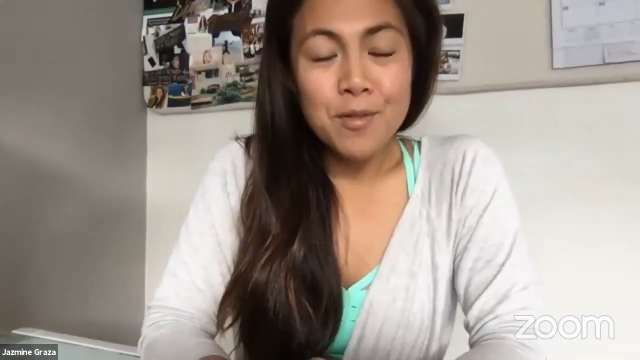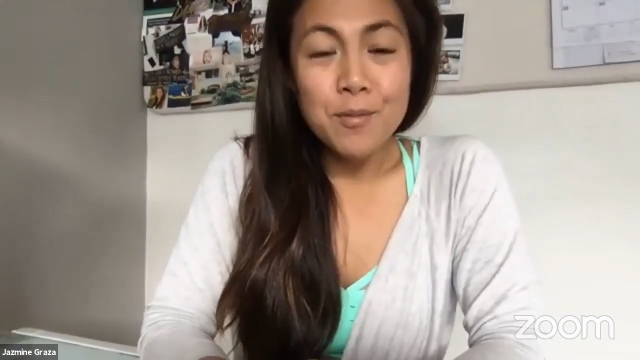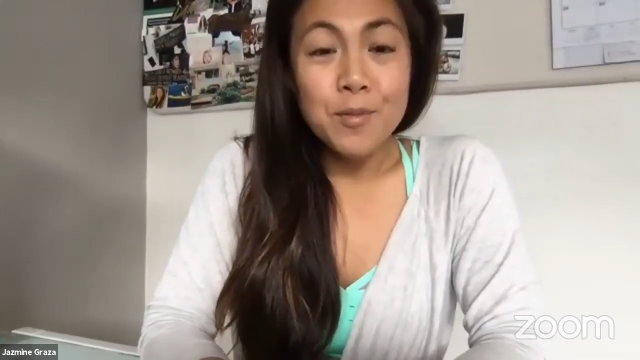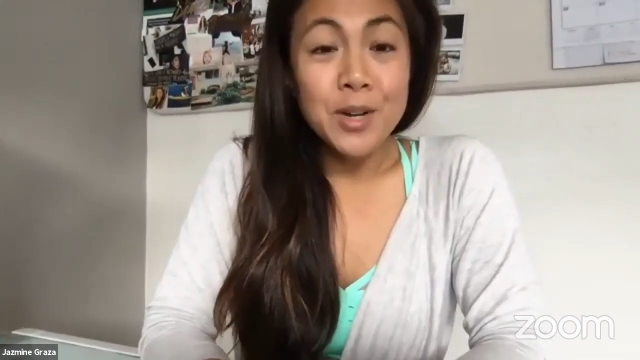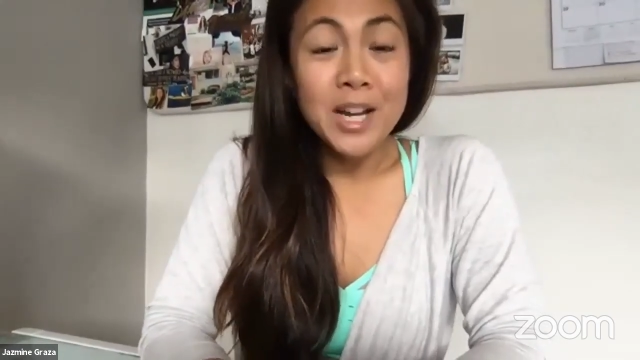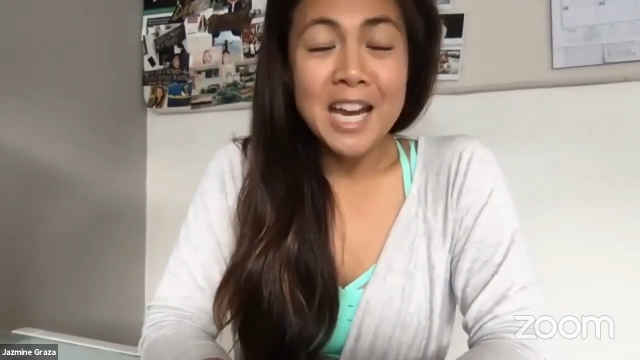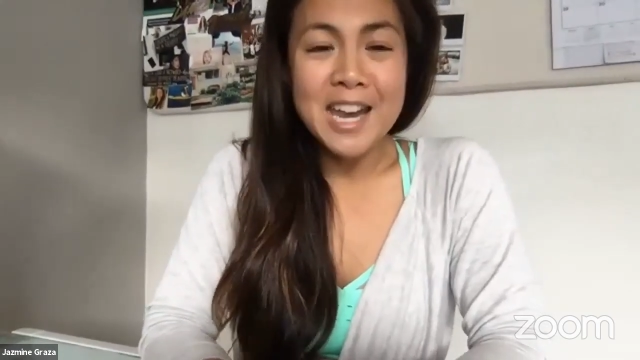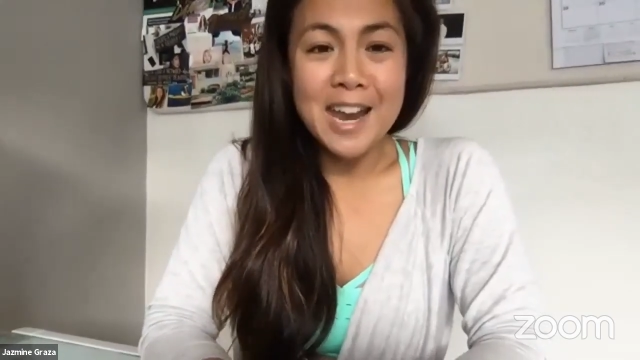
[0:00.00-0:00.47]

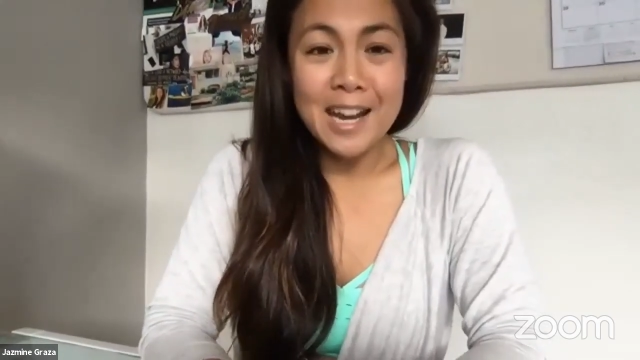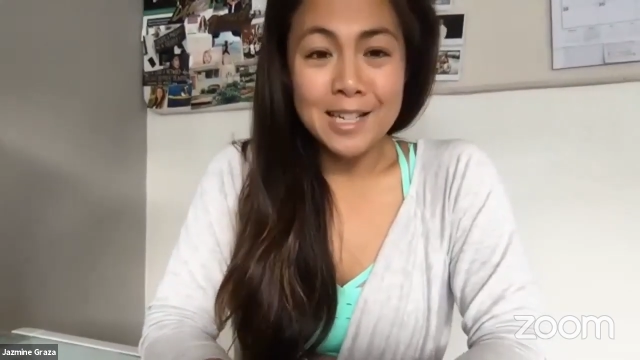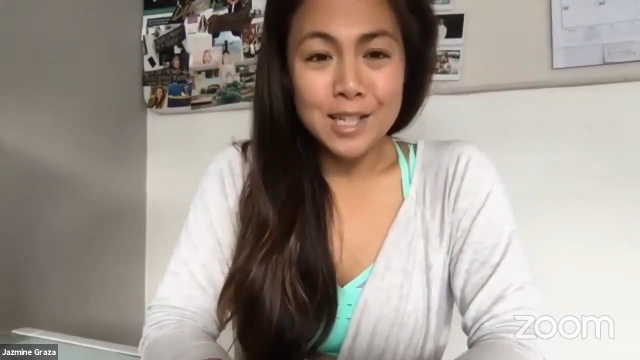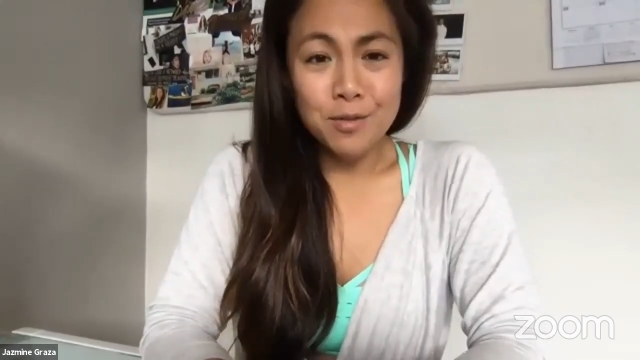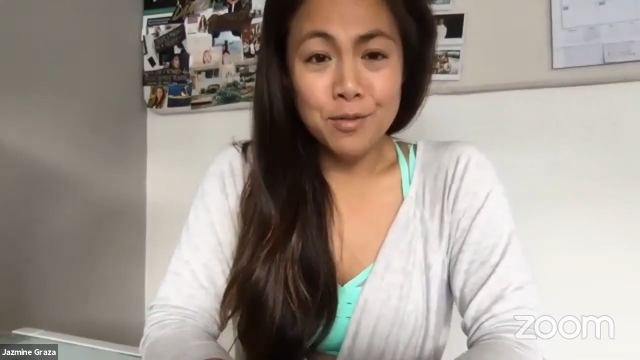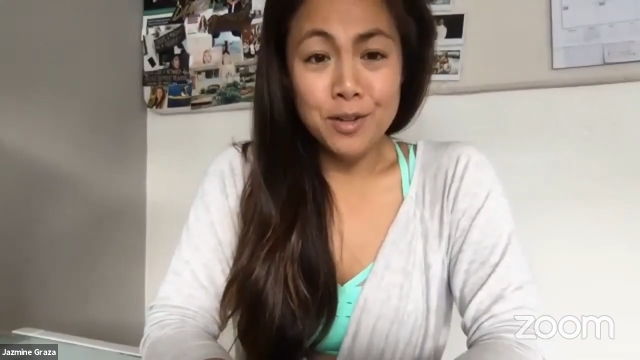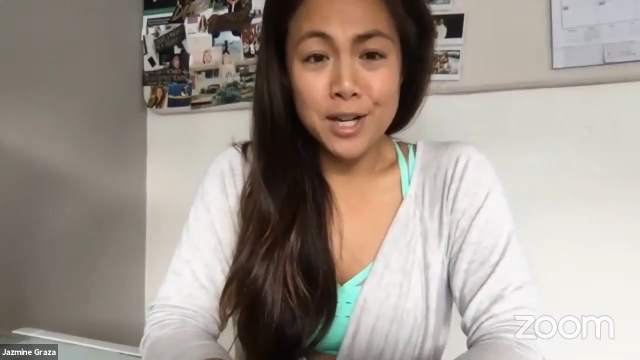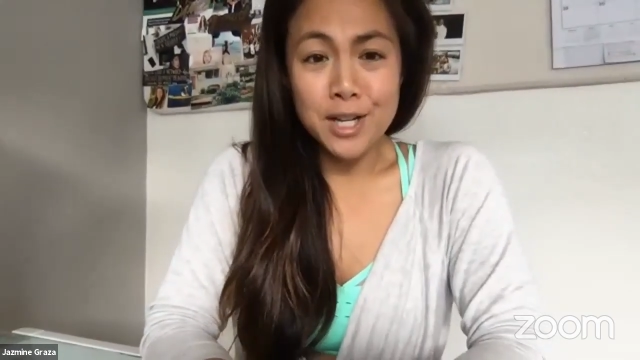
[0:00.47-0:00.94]

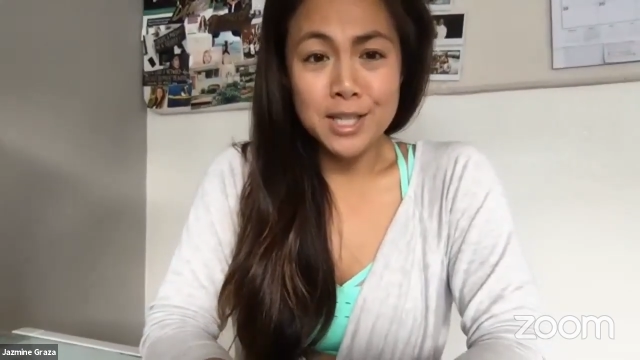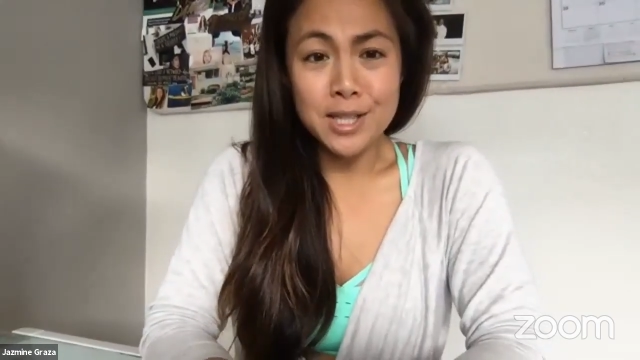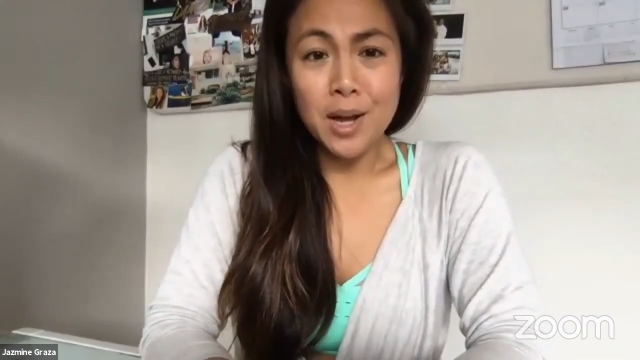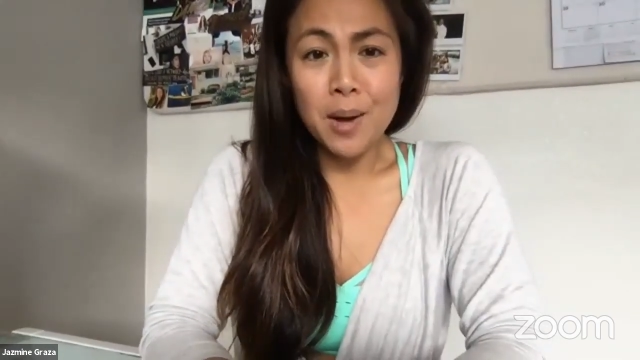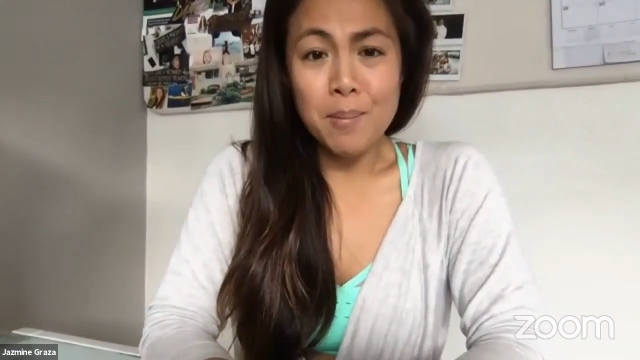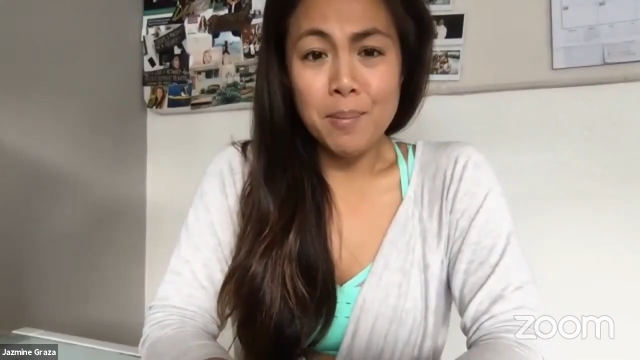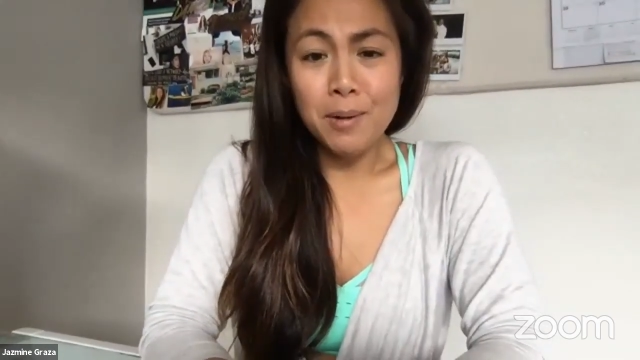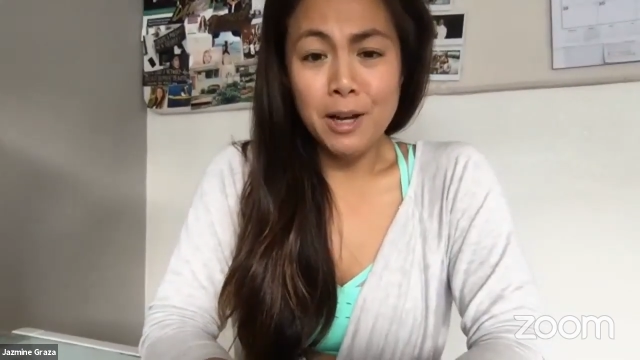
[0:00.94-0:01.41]
connected fitness
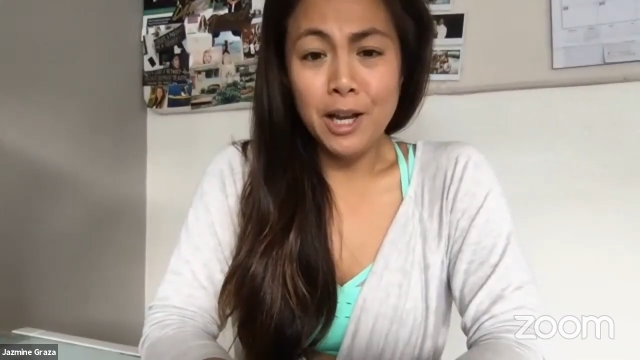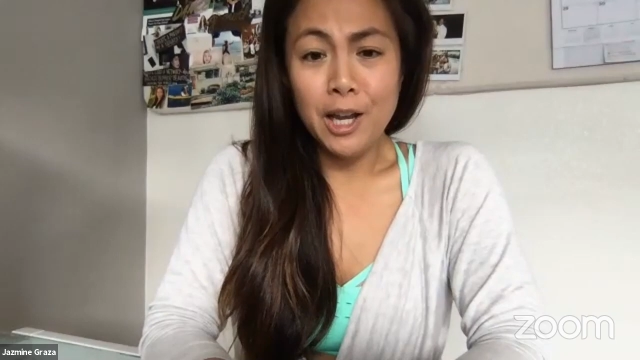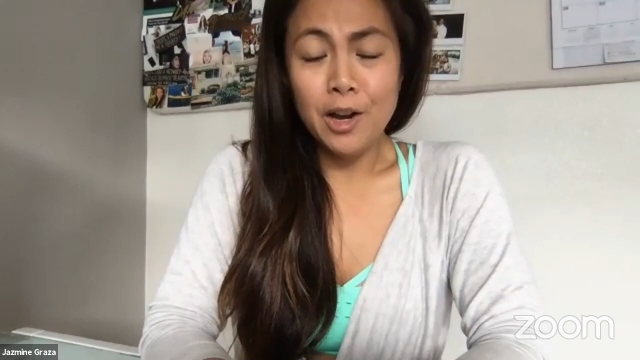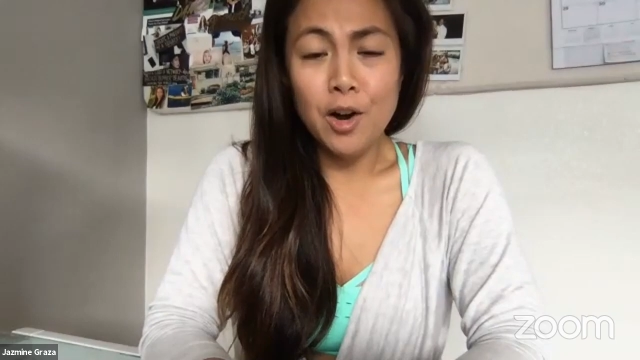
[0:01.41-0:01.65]
company